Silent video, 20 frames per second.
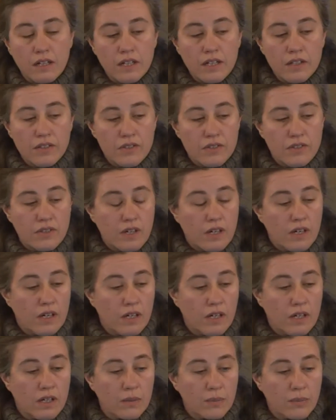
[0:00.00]
is
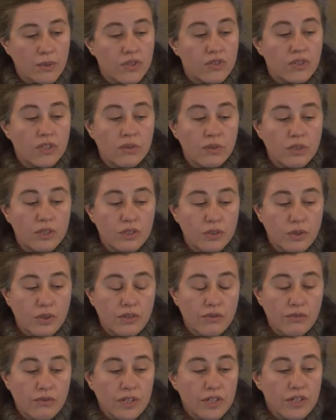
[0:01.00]
posterior to
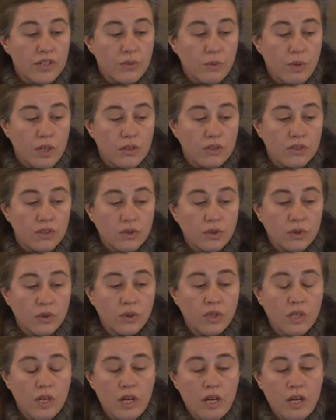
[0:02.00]
the first one or
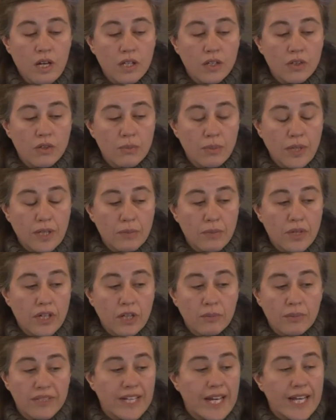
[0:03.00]
two European
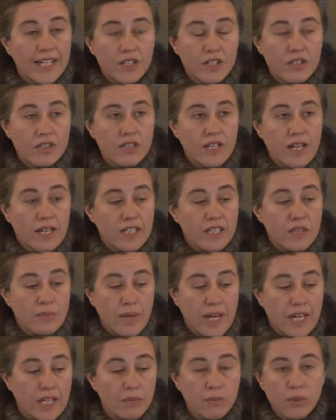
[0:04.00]
Parliament elections, like
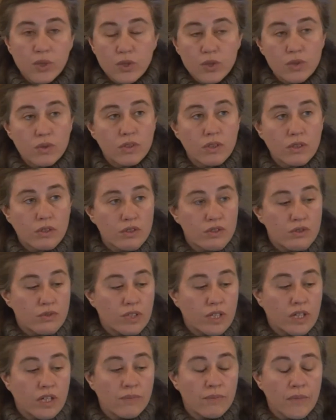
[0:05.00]
Spain, Portugal,
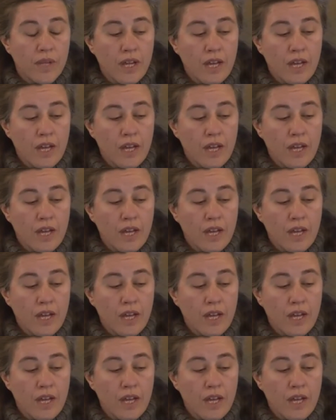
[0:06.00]
Austria,